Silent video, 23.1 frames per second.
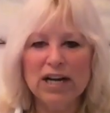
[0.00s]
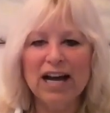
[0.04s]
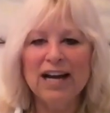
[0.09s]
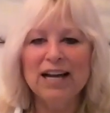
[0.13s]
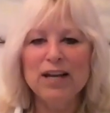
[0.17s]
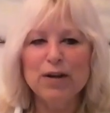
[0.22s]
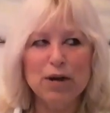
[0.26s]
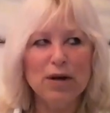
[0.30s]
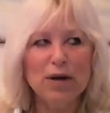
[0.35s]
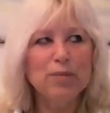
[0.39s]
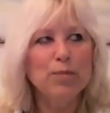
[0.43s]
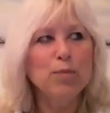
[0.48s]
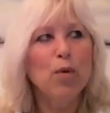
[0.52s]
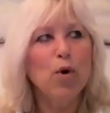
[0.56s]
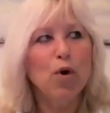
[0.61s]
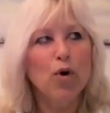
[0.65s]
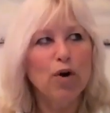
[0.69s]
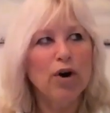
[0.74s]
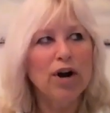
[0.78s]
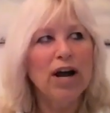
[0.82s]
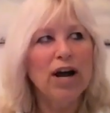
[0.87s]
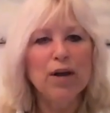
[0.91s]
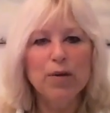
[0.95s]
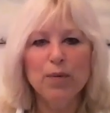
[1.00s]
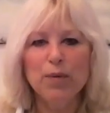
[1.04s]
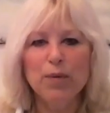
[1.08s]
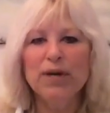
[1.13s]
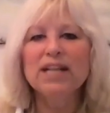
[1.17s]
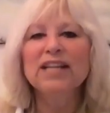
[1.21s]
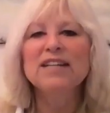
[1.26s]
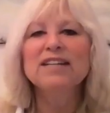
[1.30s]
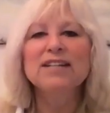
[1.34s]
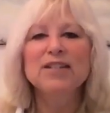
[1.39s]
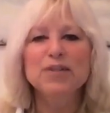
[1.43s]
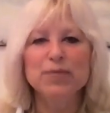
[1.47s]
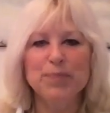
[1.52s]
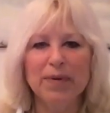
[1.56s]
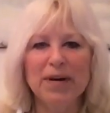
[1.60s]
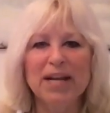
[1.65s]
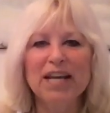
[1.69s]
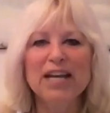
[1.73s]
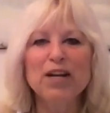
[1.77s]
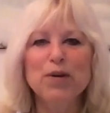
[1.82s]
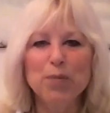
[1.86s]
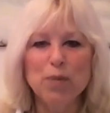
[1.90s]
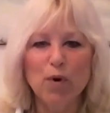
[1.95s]
I will
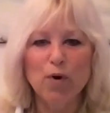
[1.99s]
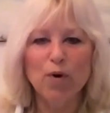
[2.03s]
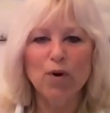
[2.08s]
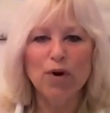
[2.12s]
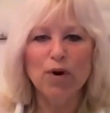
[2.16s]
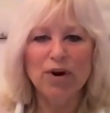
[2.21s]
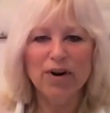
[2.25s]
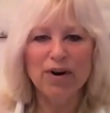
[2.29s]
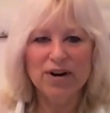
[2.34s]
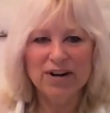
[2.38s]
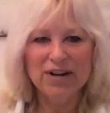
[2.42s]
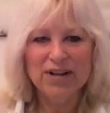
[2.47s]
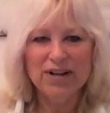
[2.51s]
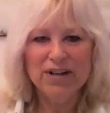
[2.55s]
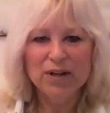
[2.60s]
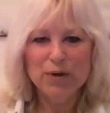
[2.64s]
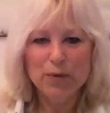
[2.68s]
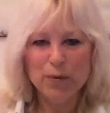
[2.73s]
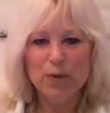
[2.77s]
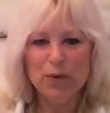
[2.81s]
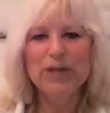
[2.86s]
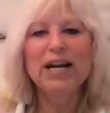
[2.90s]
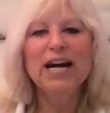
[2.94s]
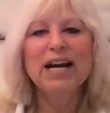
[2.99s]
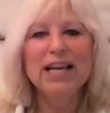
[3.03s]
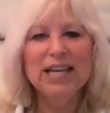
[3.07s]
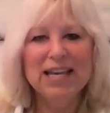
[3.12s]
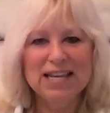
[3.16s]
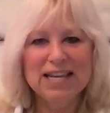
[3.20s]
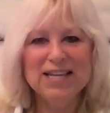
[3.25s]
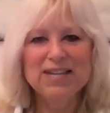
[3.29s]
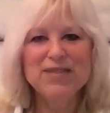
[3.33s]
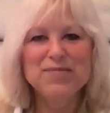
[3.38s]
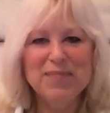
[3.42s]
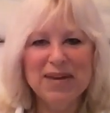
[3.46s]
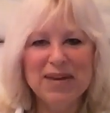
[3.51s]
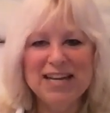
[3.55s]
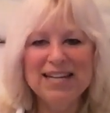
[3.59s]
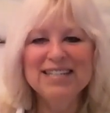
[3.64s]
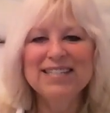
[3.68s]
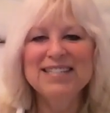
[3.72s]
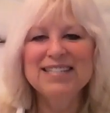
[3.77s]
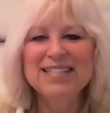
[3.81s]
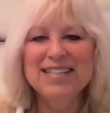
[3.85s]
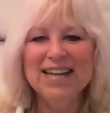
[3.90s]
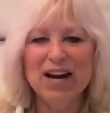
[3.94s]
explain more what I
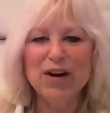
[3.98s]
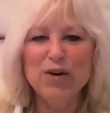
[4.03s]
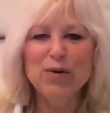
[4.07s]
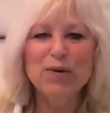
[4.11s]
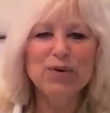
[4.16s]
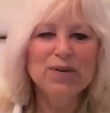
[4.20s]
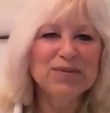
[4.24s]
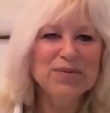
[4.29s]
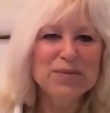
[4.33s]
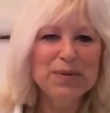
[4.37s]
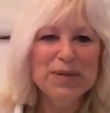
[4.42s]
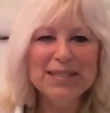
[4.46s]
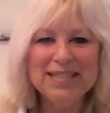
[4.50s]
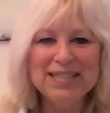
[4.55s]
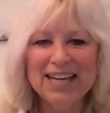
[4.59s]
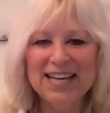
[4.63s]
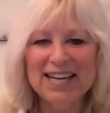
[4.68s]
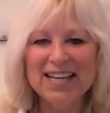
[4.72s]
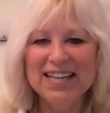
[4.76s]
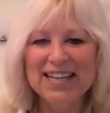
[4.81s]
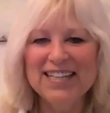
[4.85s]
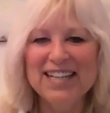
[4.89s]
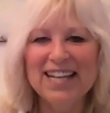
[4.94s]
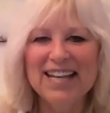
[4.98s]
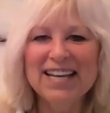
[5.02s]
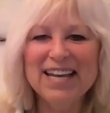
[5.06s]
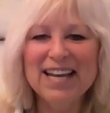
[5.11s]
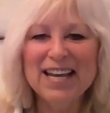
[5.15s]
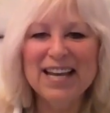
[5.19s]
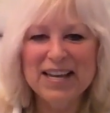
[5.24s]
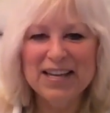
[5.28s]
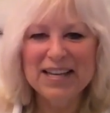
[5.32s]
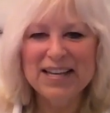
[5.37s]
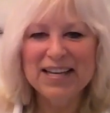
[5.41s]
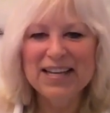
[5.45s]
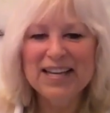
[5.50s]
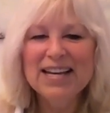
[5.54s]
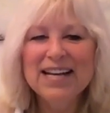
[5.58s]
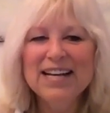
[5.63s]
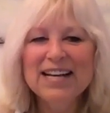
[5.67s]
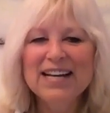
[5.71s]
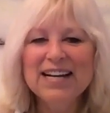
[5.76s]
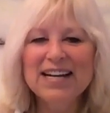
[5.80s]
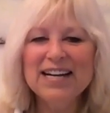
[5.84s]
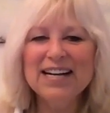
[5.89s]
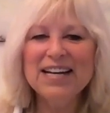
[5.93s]
meant now. We take it like a
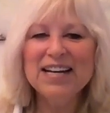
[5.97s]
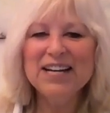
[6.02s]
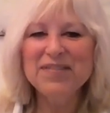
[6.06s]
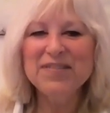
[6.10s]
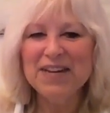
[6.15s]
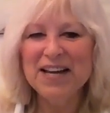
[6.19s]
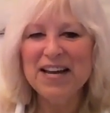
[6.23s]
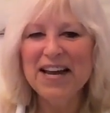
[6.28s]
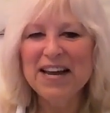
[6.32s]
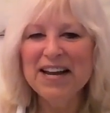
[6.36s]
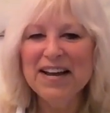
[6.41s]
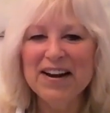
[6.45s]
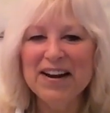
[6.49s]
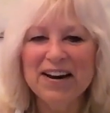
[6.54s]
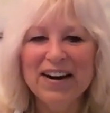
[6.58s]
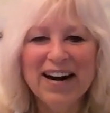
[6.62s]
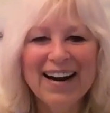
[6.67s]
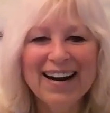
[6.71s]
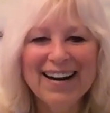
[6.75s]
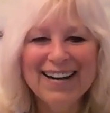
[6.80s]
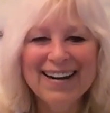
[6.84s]
cliffhanger.